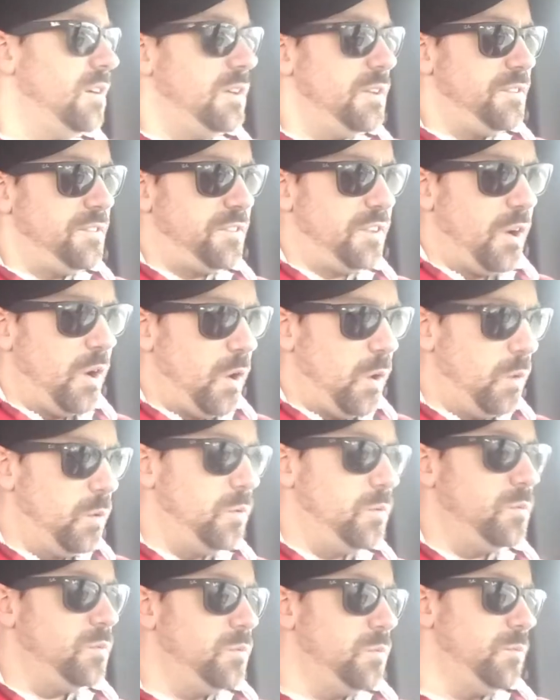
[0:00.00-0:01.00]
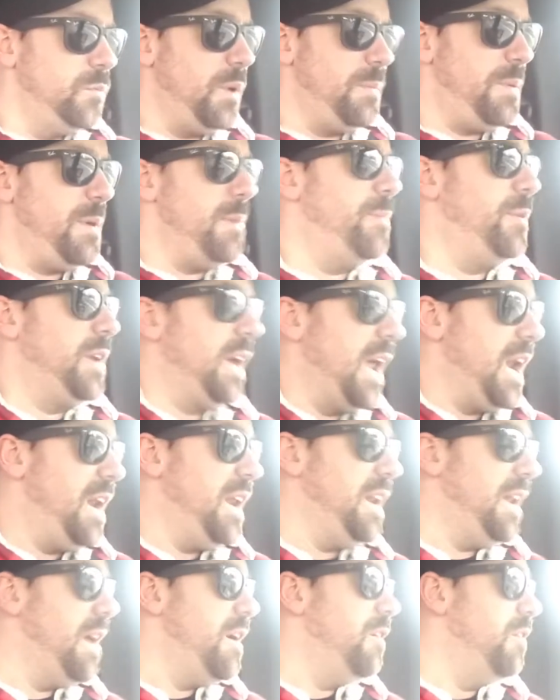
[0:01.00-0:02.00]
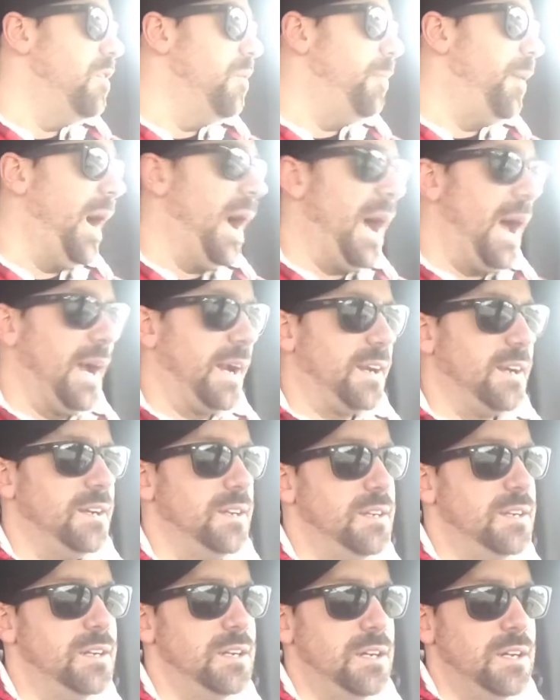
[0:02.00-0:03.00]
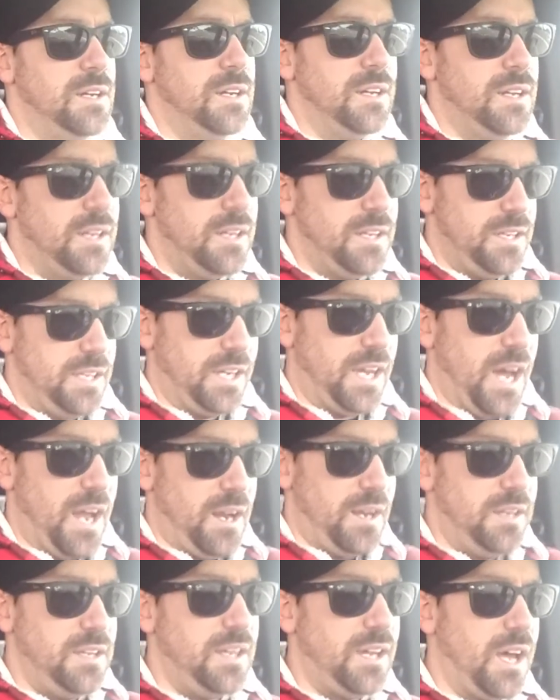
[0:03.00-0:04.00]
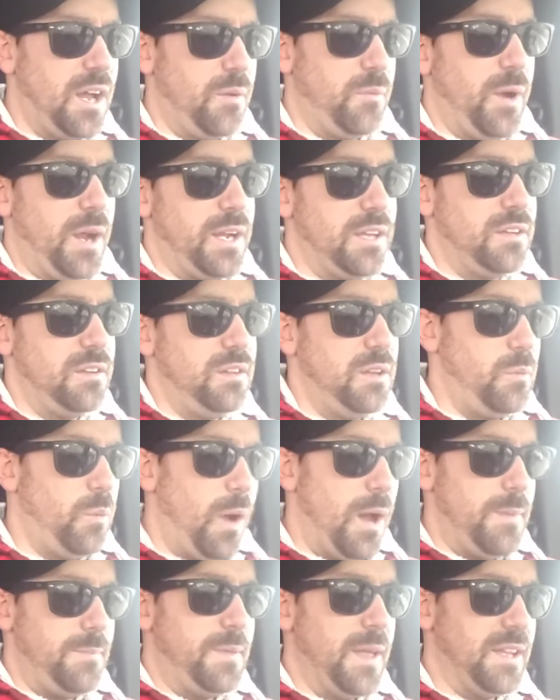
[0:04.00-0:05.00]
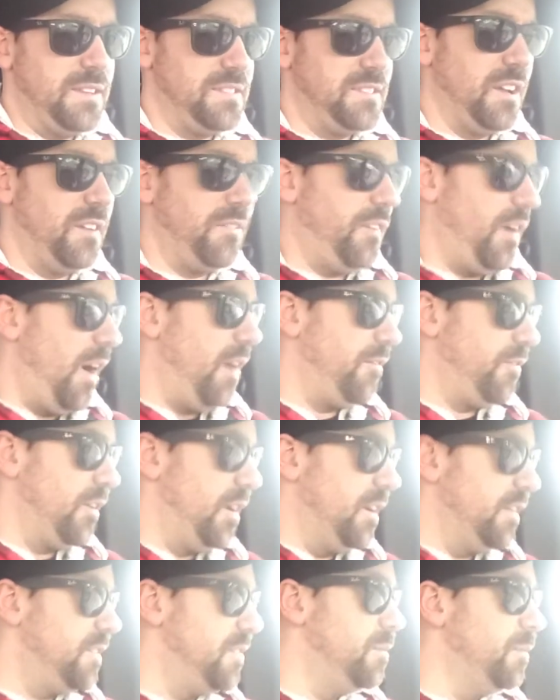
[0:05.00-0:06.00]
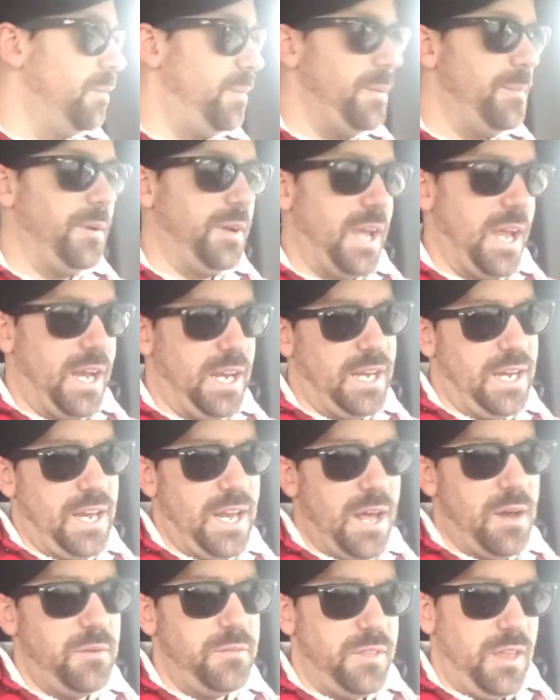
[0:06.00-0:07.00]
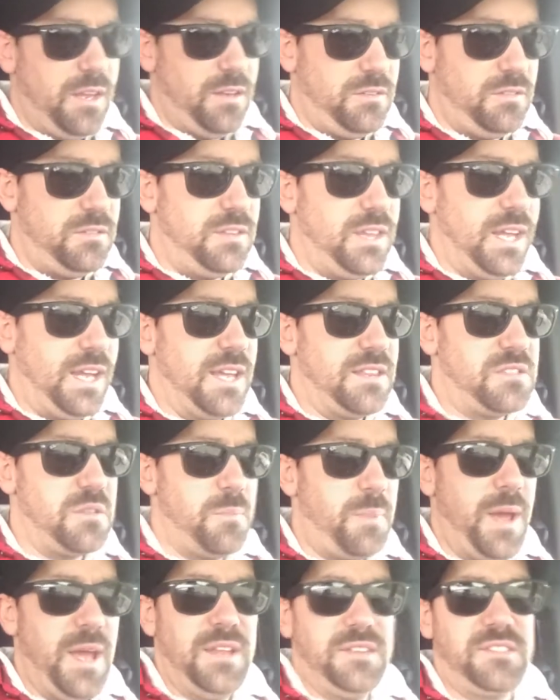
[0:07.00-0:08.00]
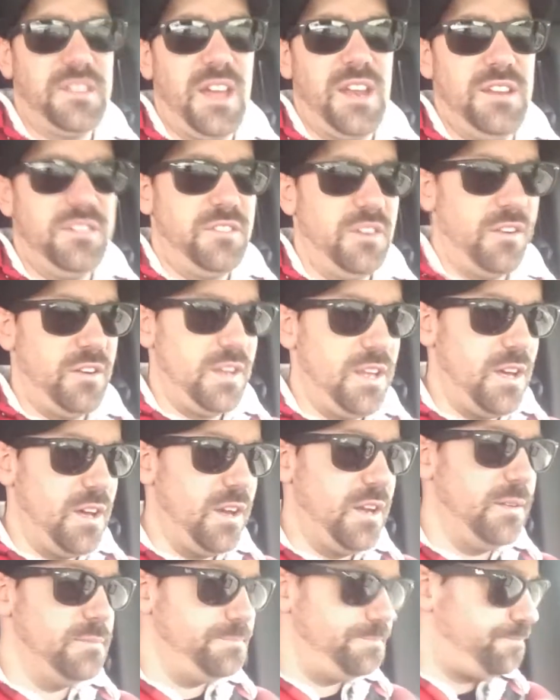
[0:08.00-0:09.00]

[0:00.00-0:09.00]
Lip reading: So when people get in and out of the back, you gotta regularly wipe that stuff off, or else when people get in and out, they get their pants kind of dirty on it.